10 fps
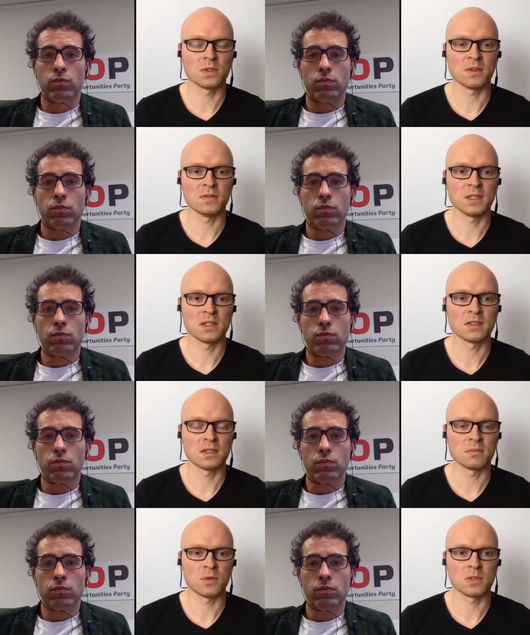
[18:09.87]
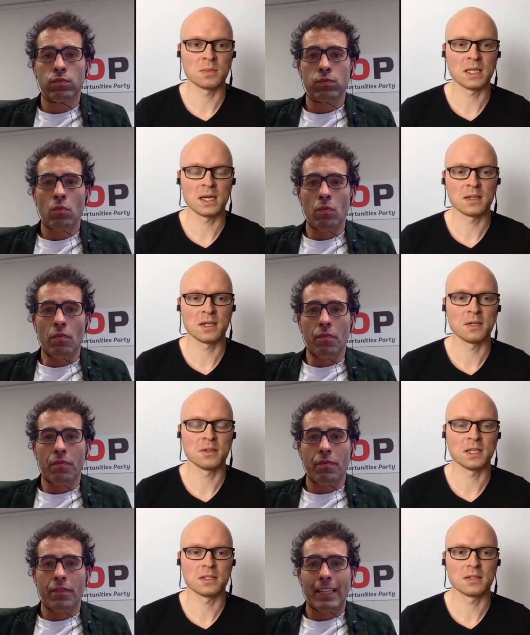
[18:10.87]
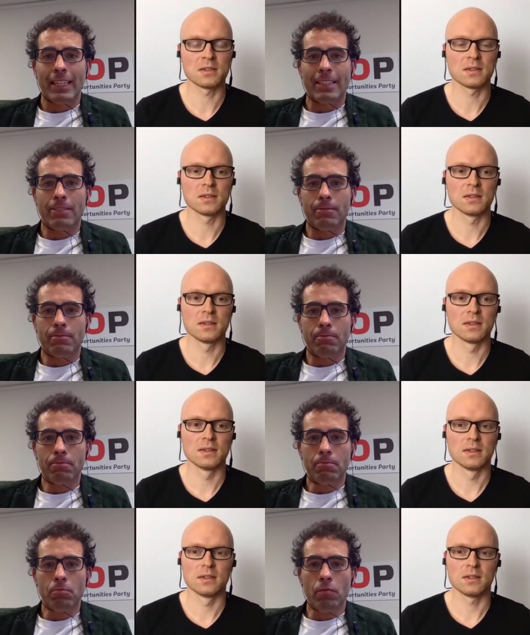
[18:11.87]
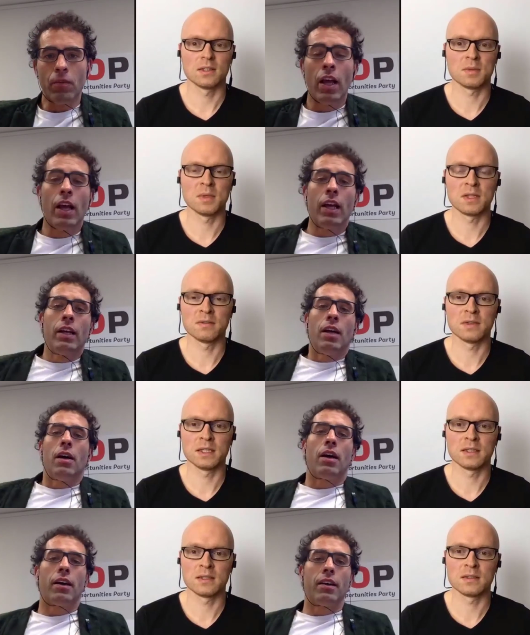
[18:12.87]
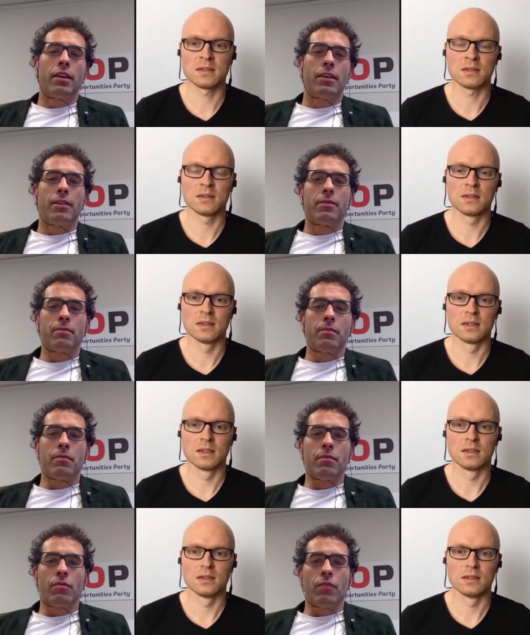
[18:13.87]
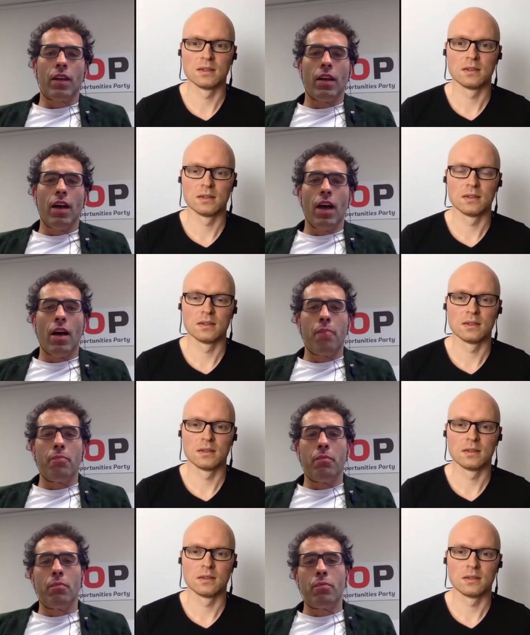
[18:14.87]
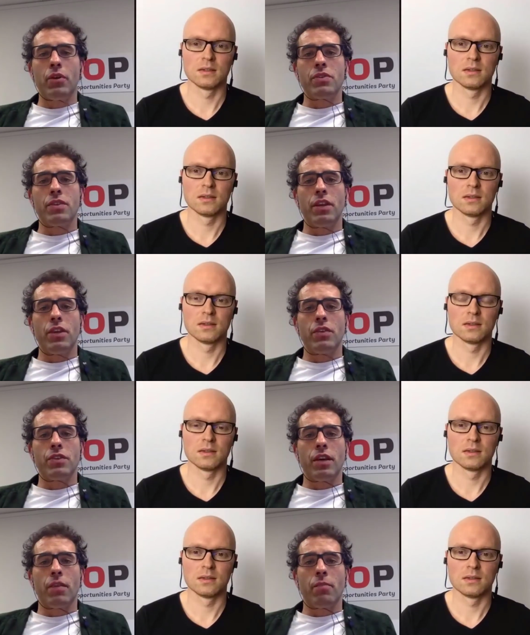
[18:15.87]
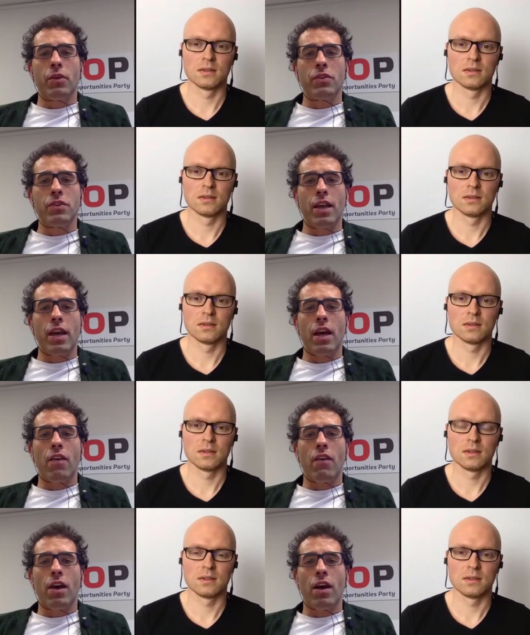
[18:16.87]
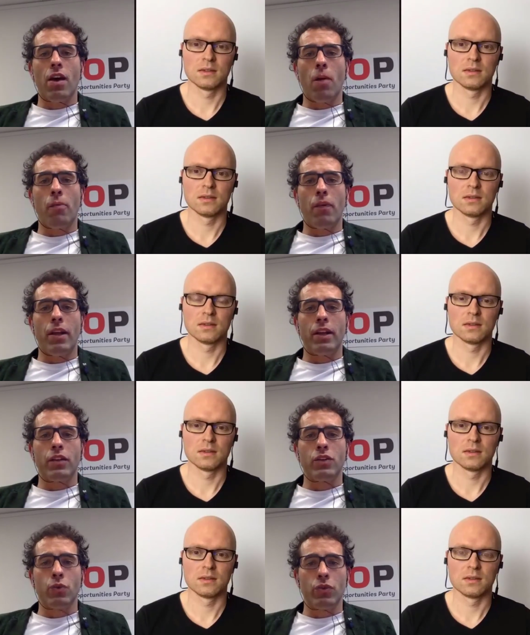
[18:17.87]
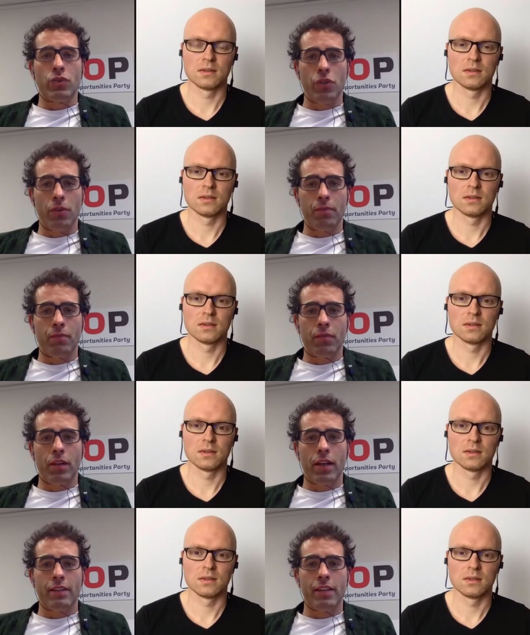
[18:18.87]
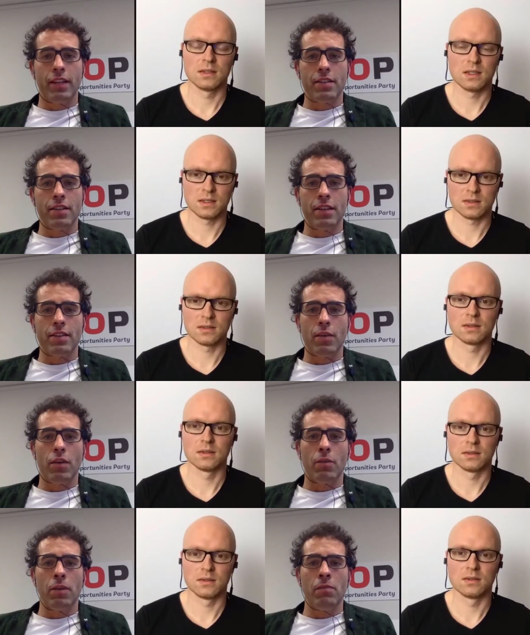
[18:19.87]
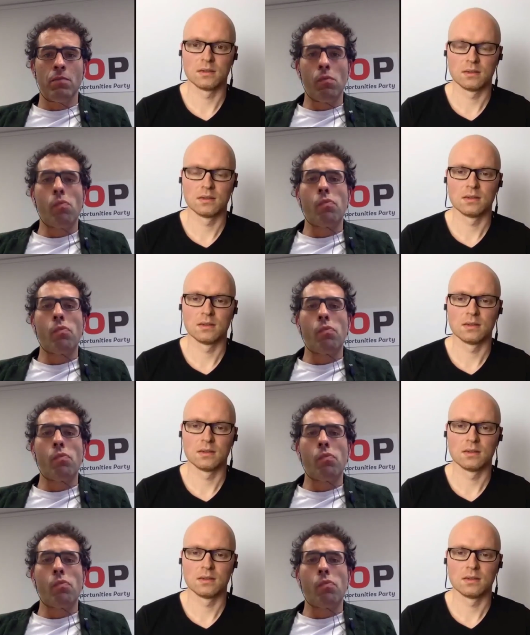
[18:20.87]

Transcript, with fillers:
Speaker 1: warrant of fitness and possibly other regulations. That's a bit unfair, isn't it?
Speaker 2: Uh, because they're using, because they are uh, operating a short term uh, tenancy. Yes. Is that what you mean?